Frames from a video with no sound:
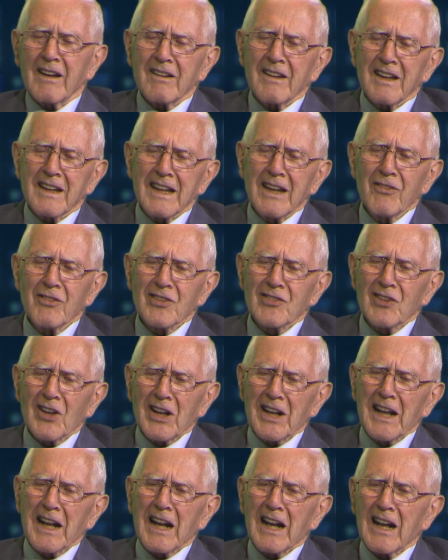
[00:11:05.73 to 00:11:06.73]
give us a
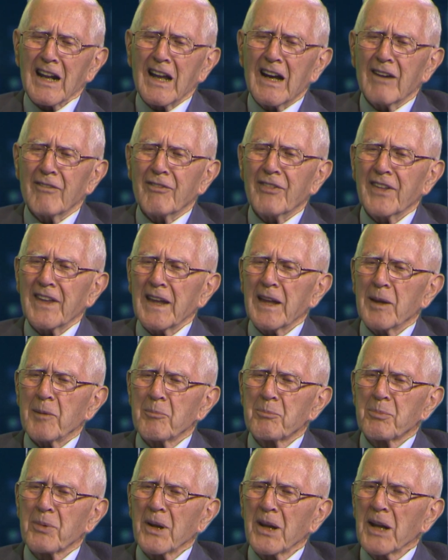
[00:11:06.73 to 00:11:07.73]
little of the
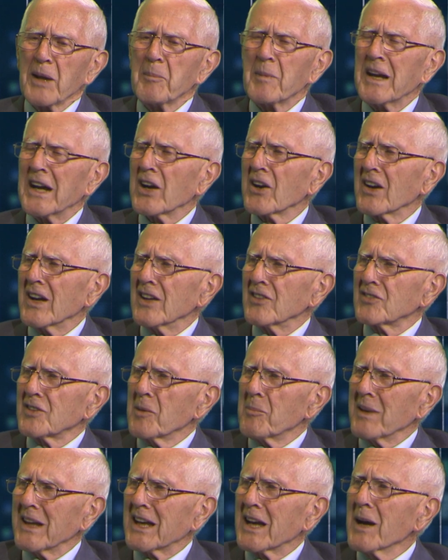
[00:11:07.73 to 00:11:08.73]
preliminaries to
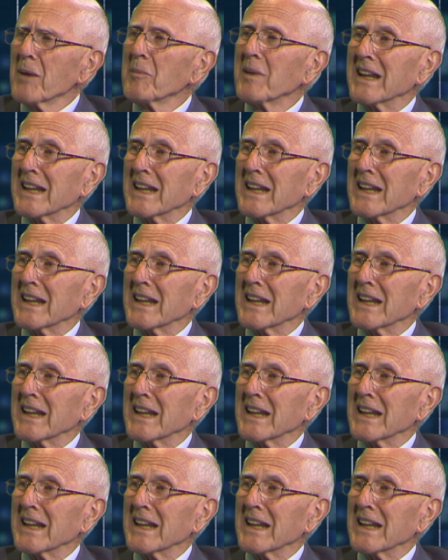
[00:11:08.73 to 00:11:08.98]
becoming